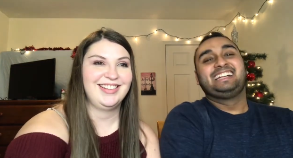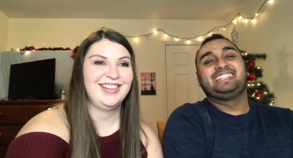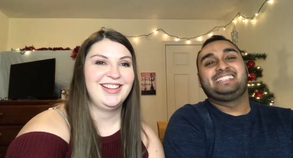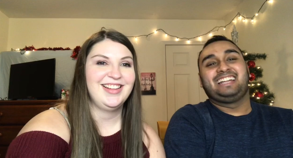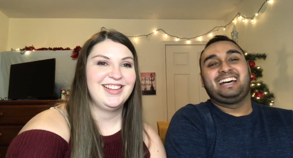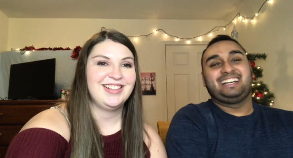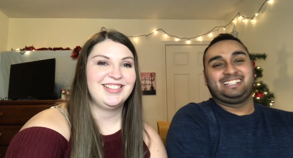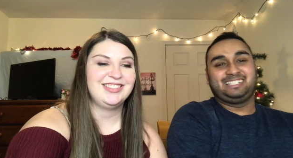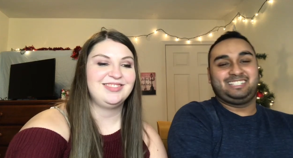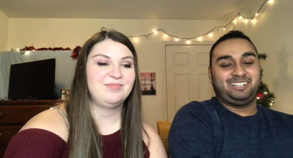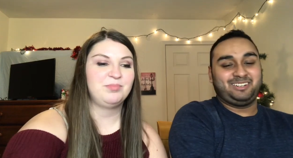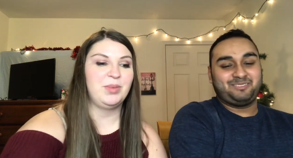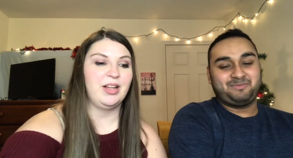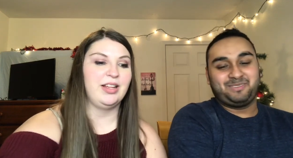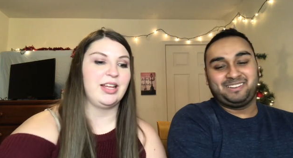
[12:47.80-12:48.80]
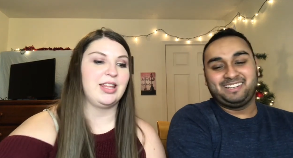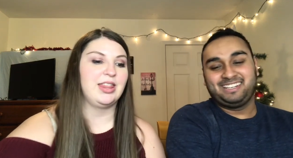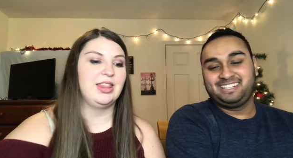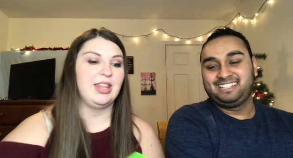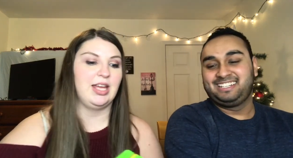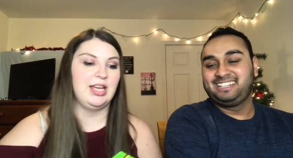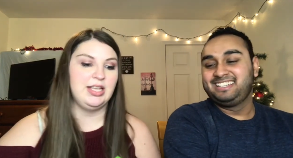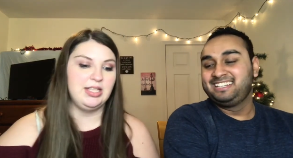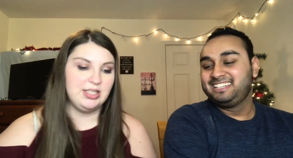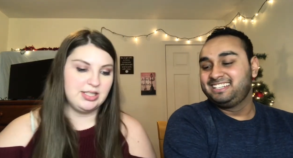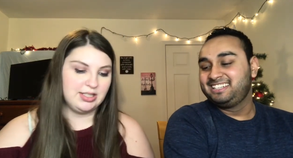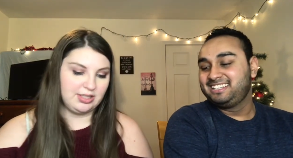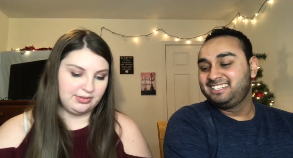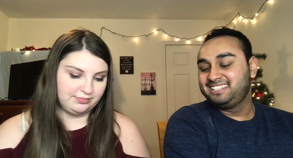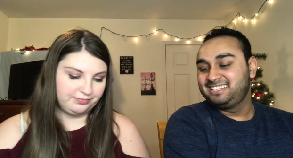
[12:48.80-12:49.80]
Speaker 1: the hot dog. But like this.
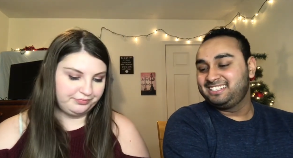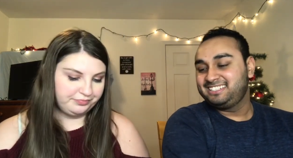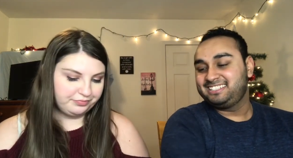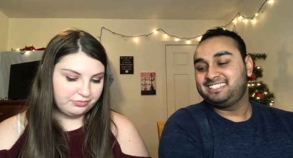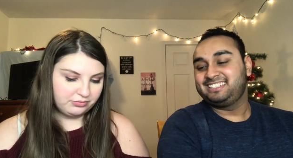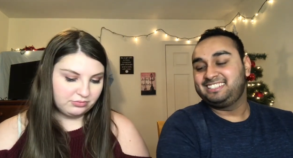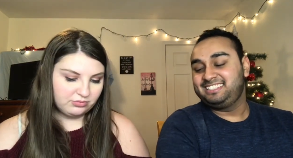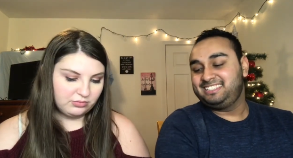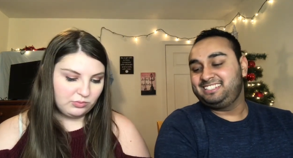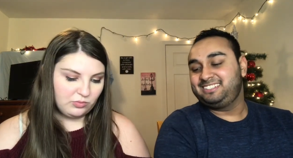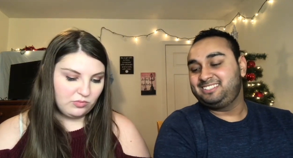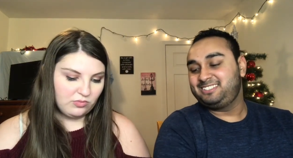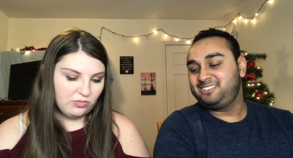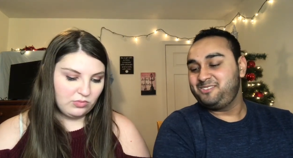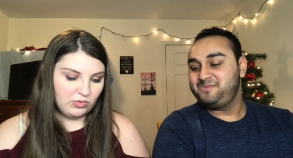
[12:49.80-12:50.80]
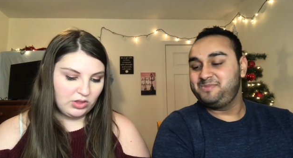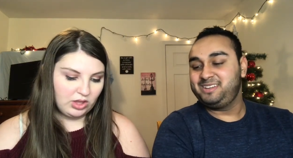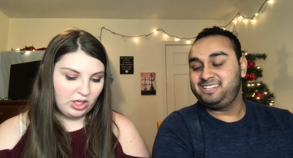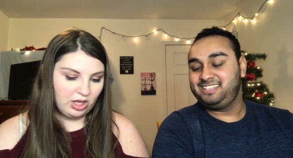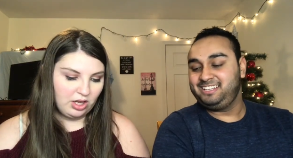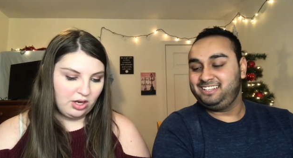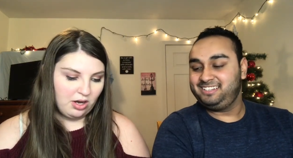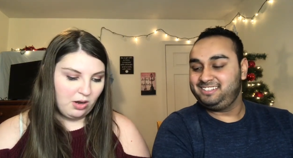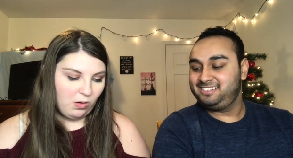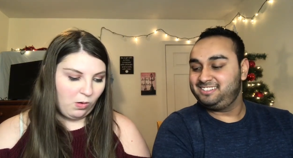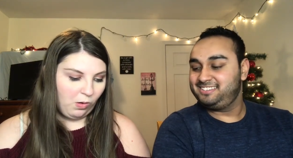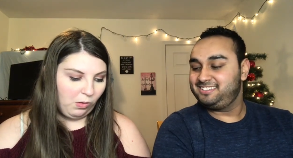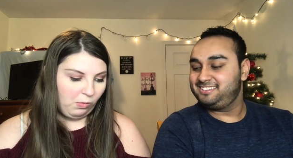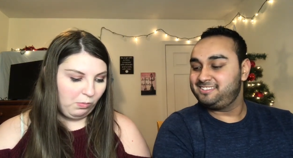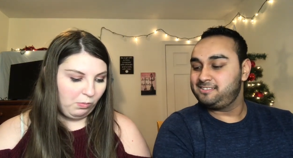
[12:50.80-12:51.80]
Yeah, there's so many.
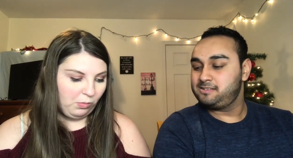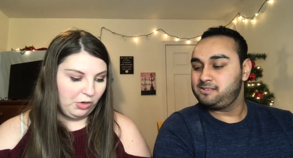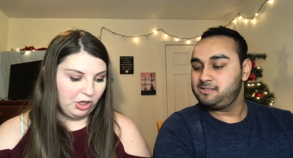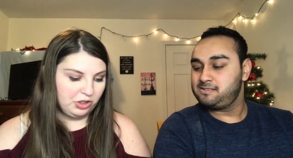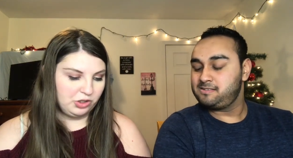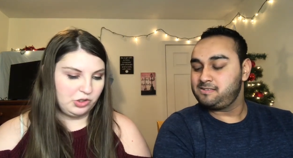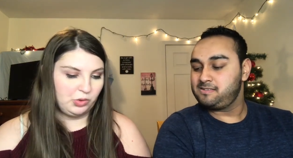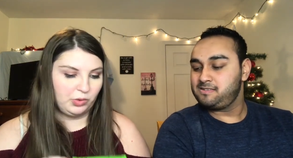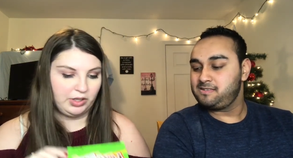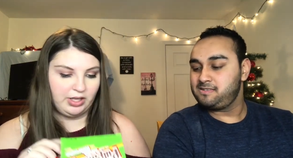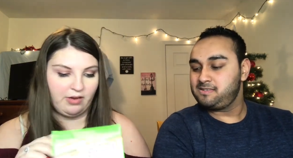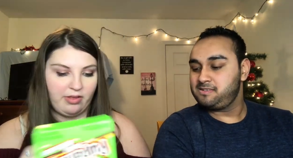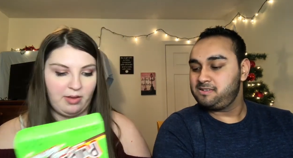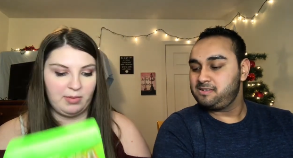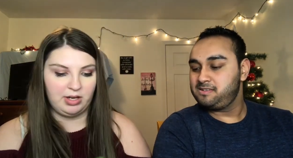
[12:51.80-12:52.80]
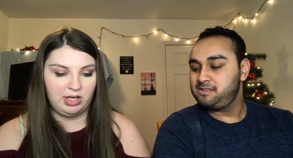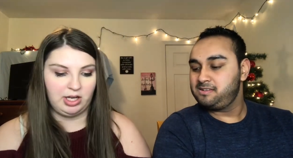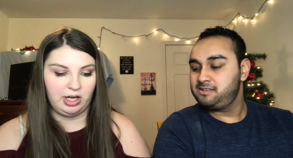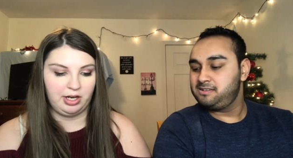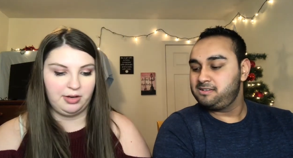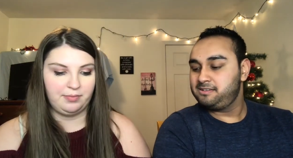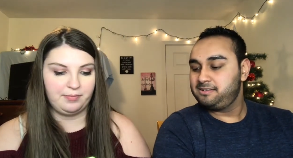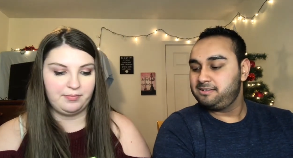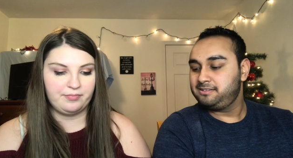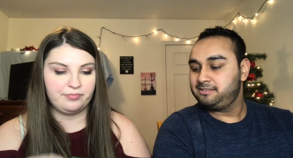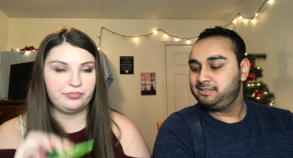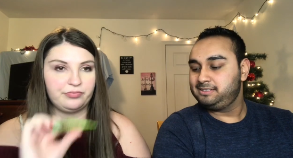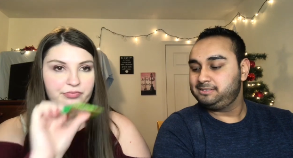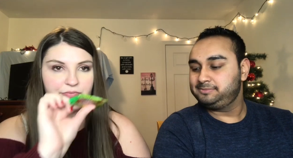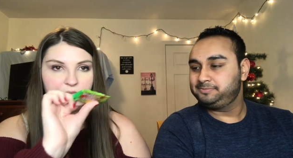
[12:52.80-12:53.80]
There's 20 of them in here.
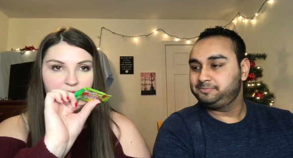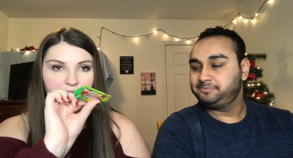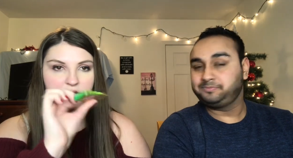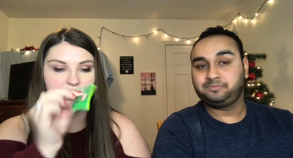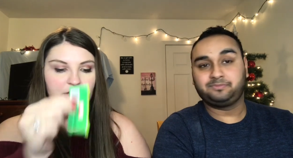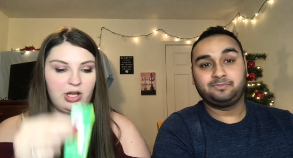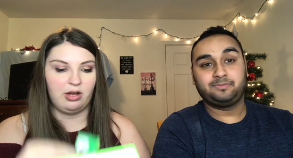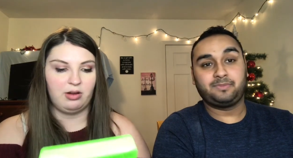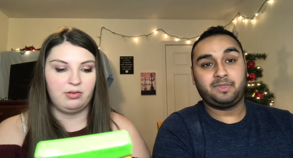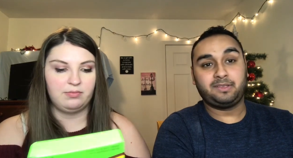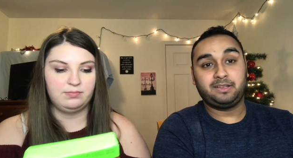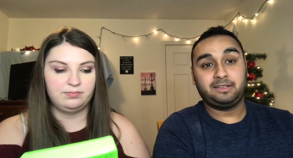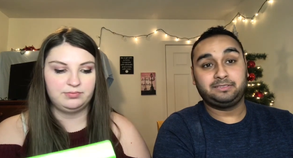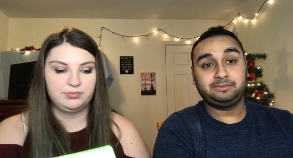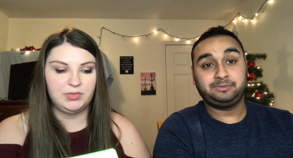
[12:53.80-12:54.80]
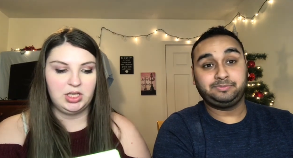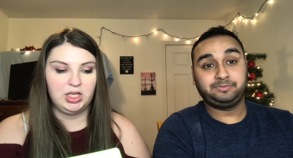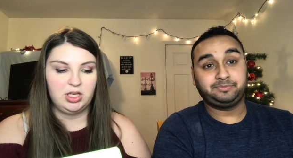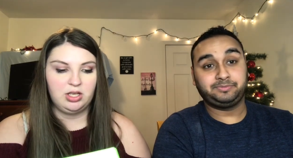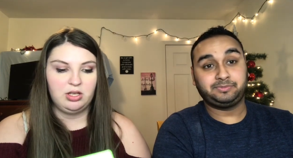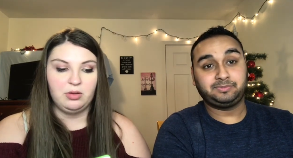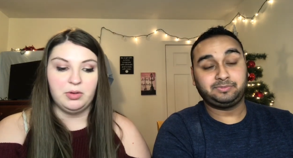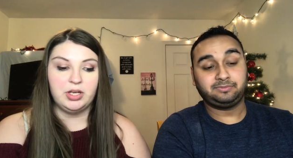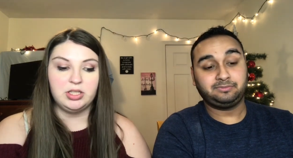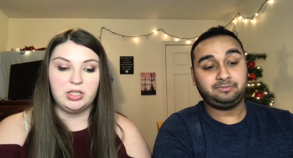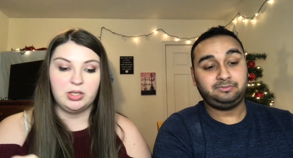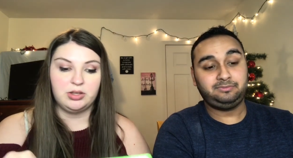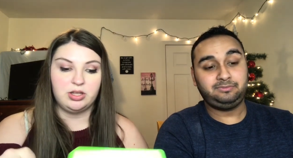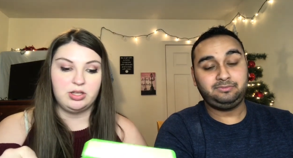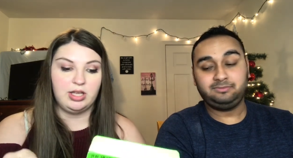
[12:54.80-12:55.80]
So we can
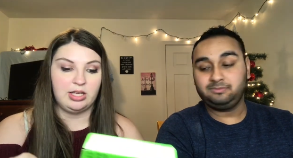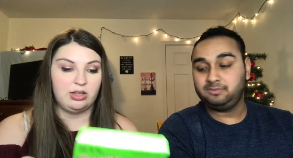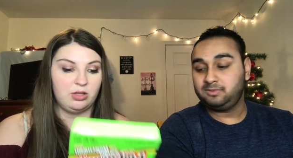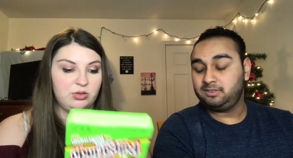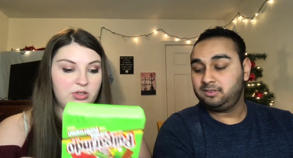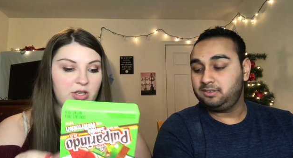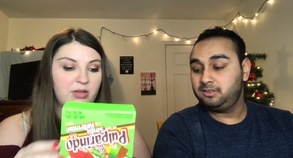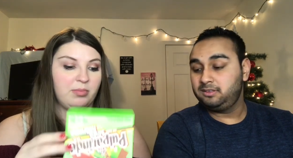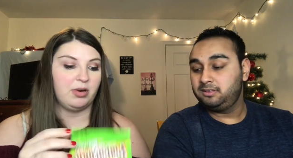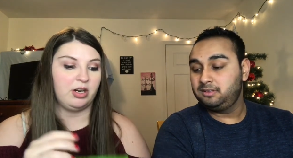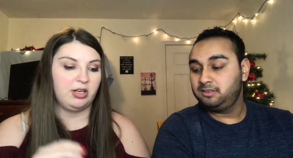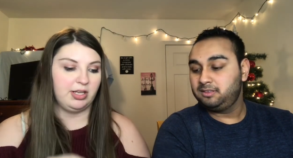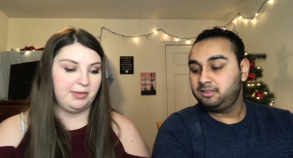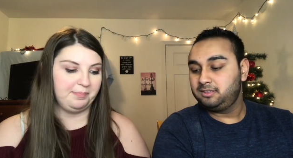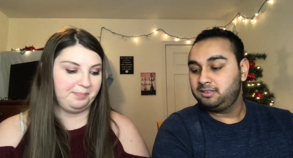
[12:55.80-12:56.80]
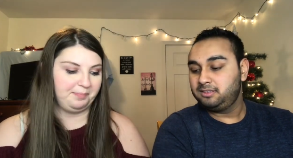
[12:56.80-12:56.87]
take those to the party.